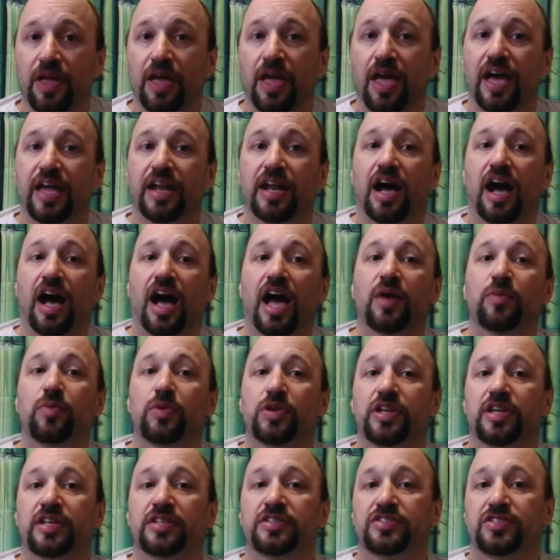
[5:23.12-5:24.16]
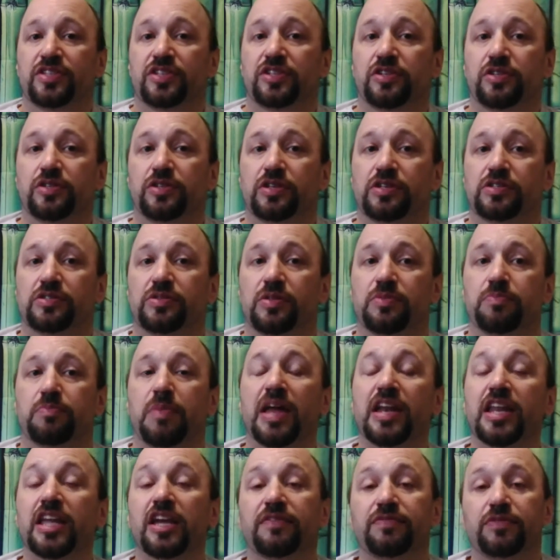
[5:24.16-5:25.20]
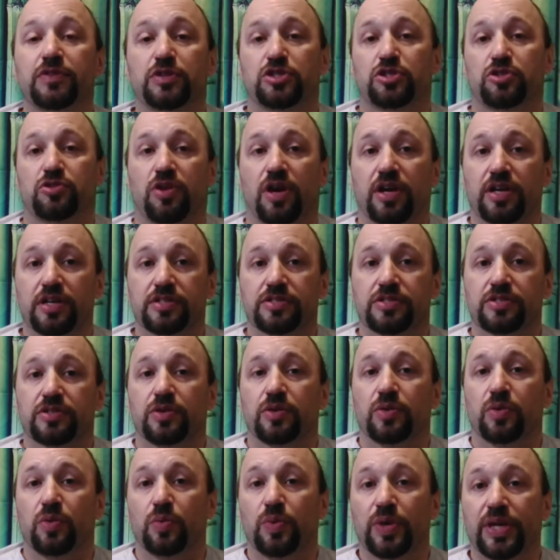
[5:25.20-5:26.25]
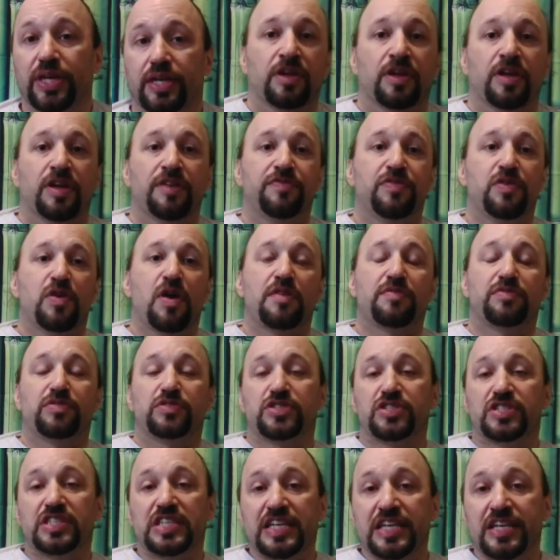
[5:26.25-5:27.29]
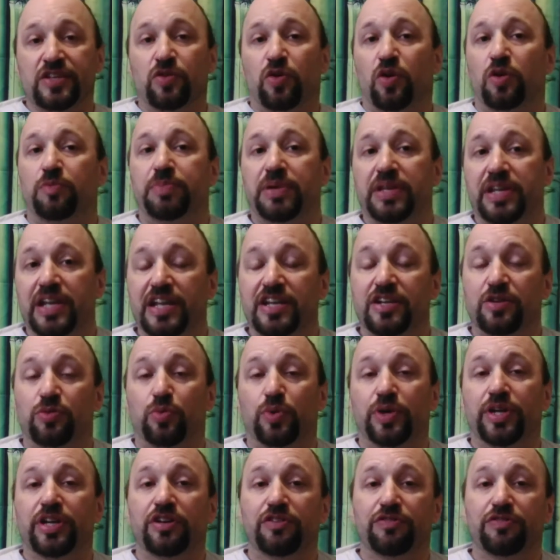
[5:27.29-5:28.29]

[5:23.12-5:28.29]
and I would consider many of their strikes weak. If you've ever seen or been in a real